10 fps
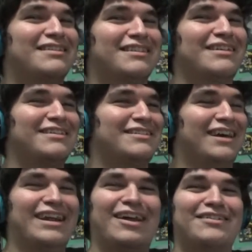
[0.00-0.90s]
I'll trap
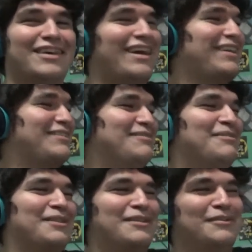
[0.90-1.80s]
him.
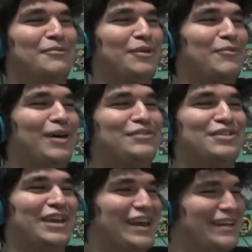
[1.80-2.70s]
Um, fire
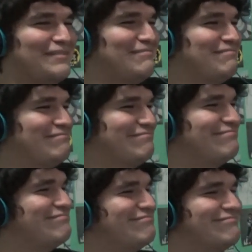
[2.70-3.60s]
blast.
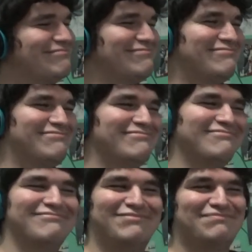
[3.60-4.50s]
fire blast and
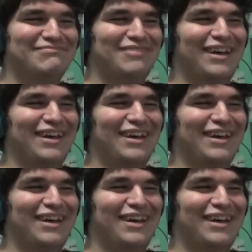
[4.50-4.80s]
then fire spin.